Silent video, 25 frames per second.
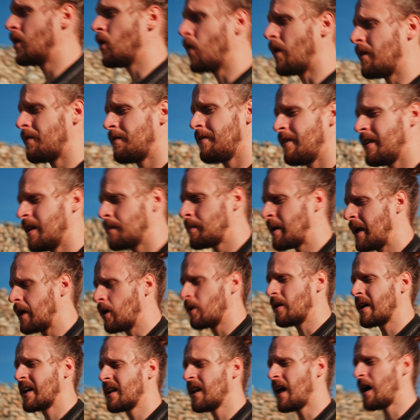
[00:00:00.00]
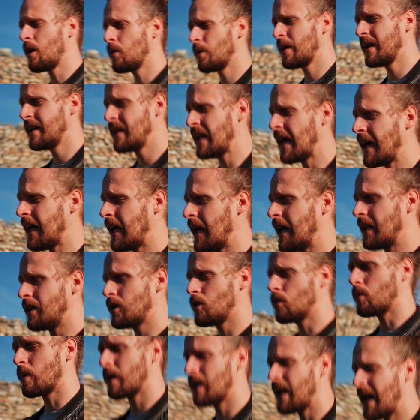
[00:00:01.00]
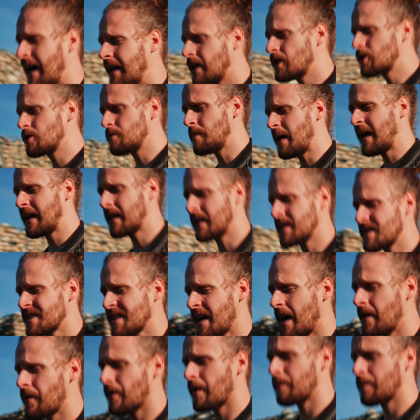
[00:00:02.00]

you're filming on a cloudy day and you would like to make a sky